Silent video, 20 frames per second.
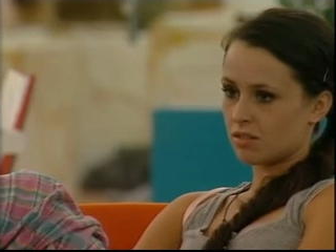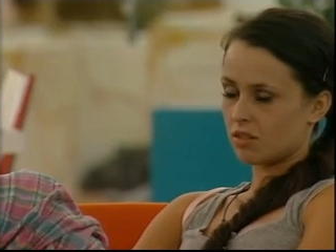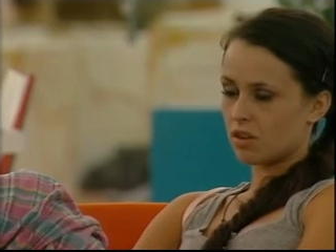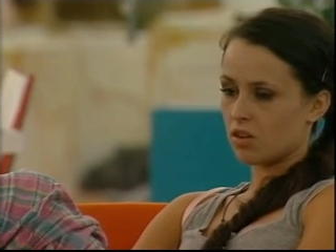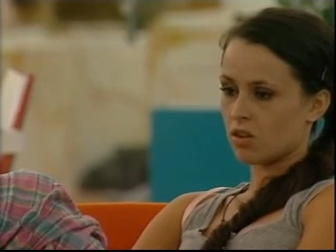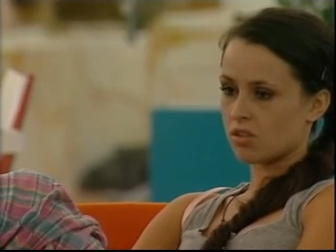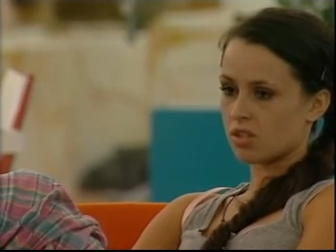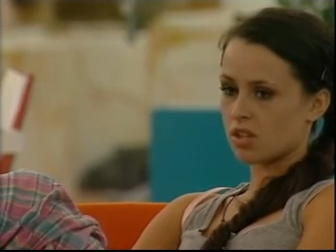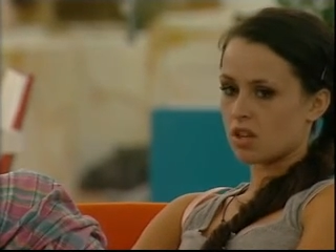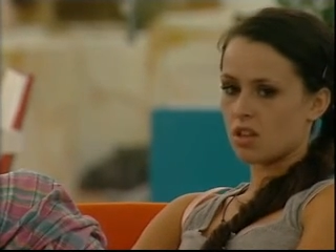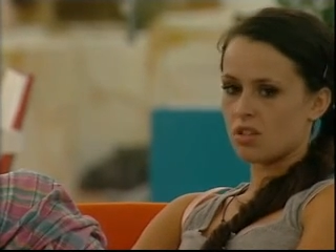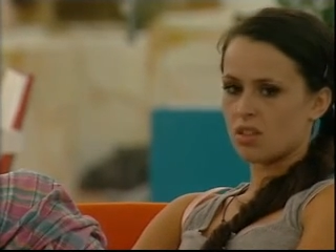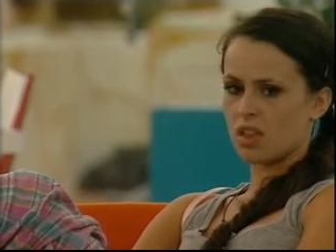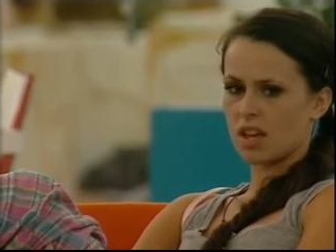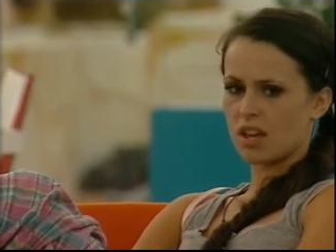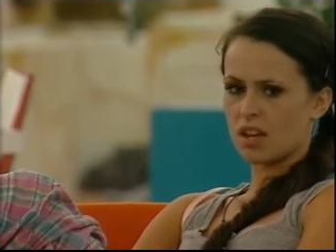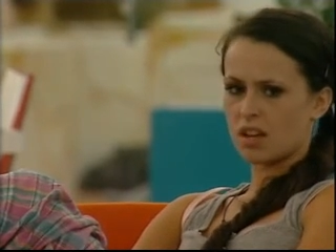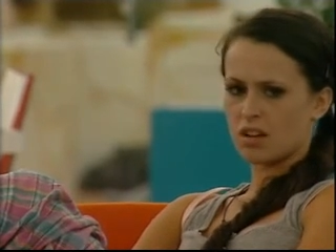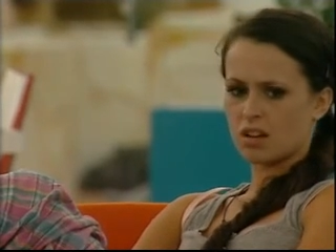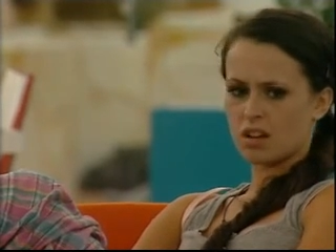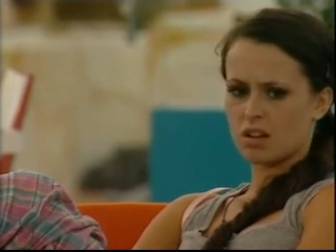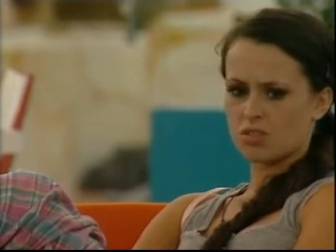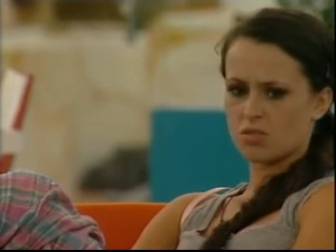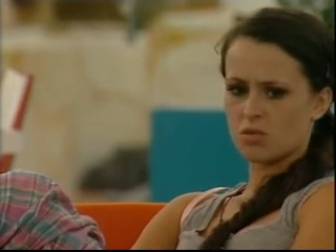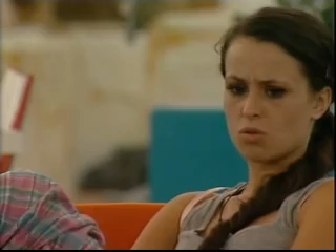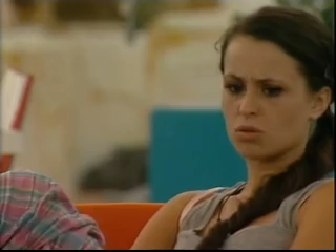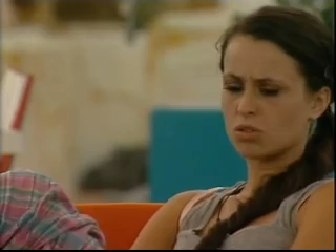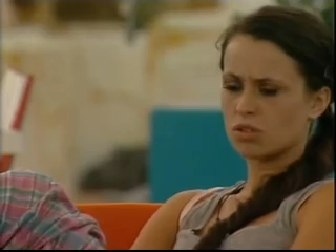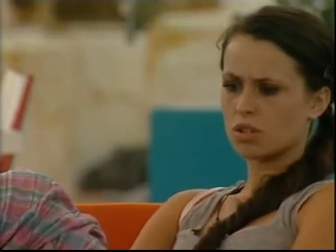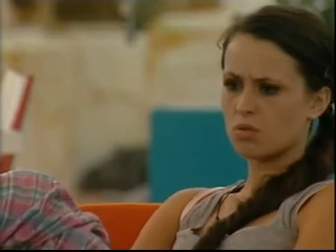Because, like I
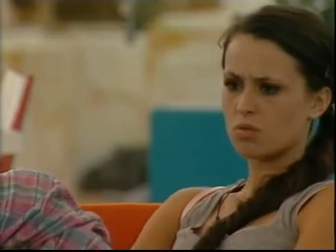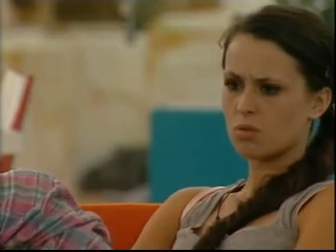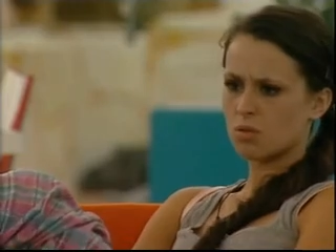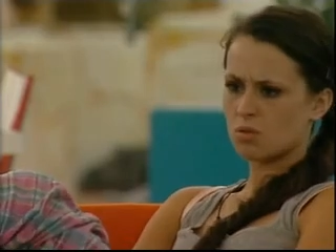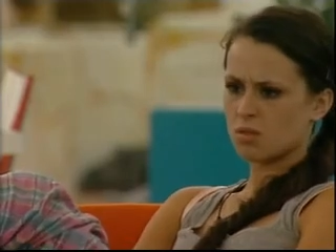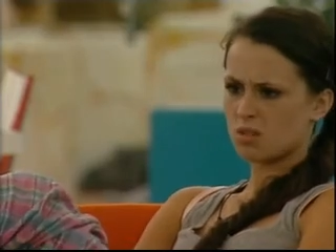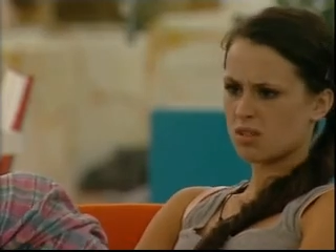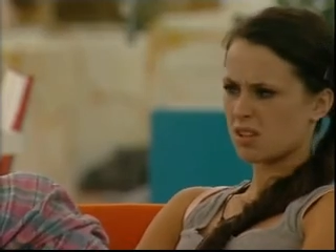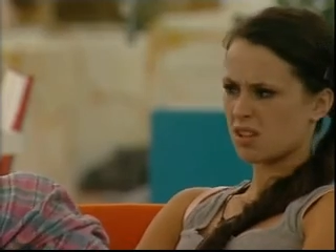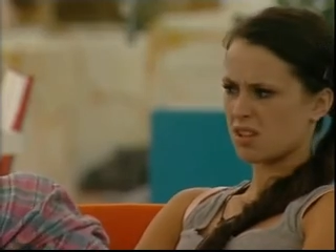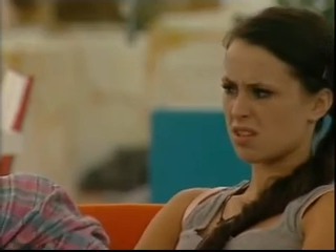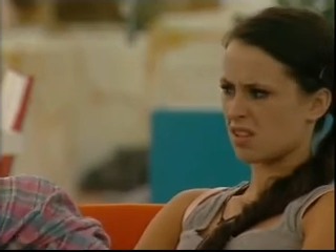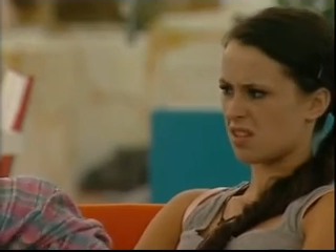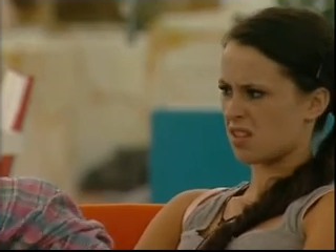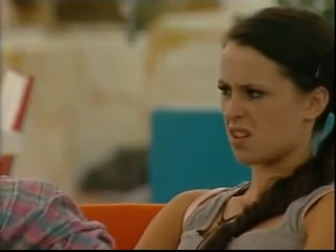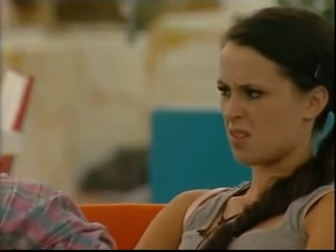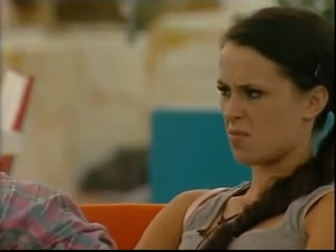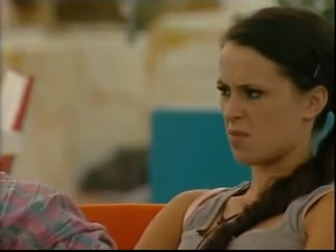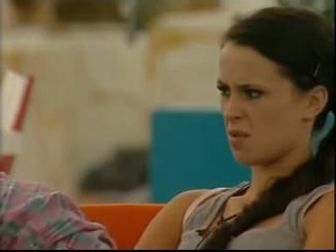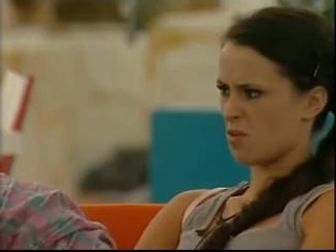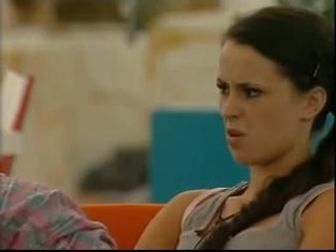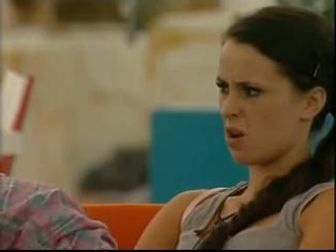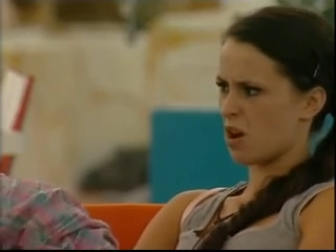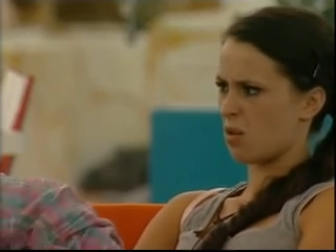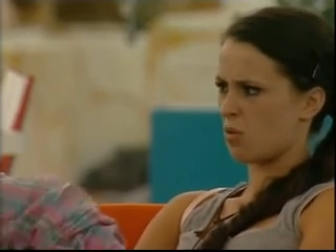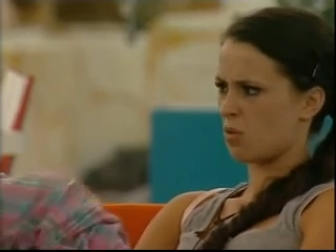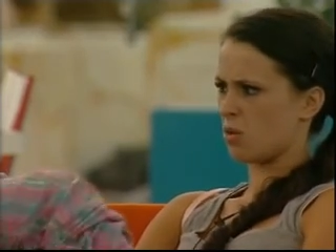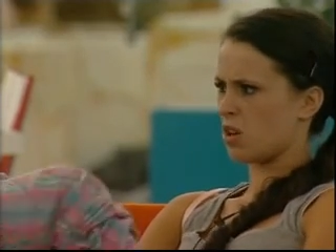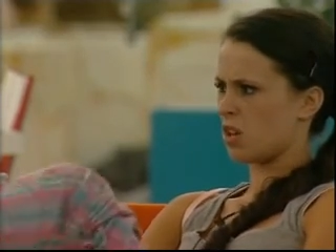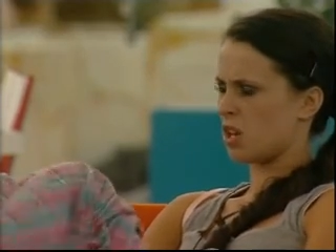told you, what he said today about
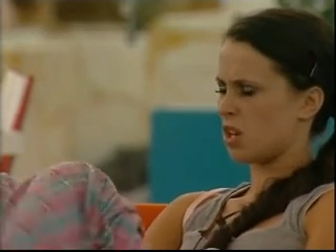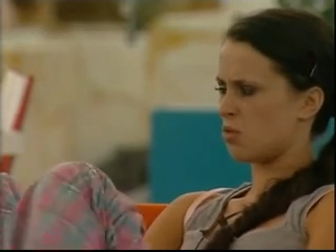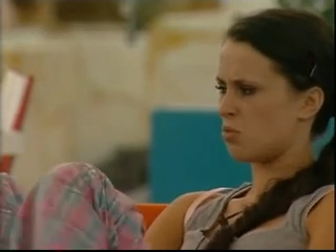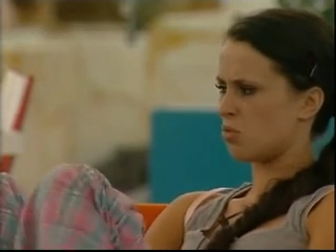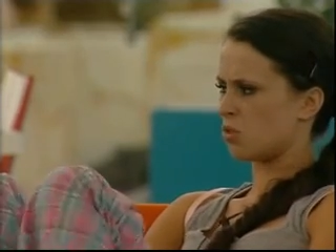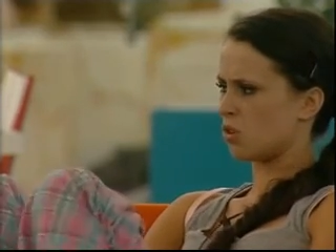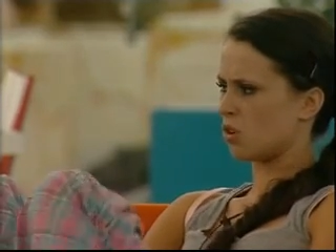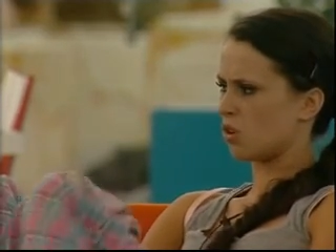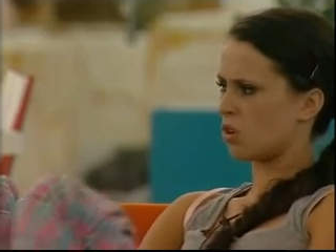how he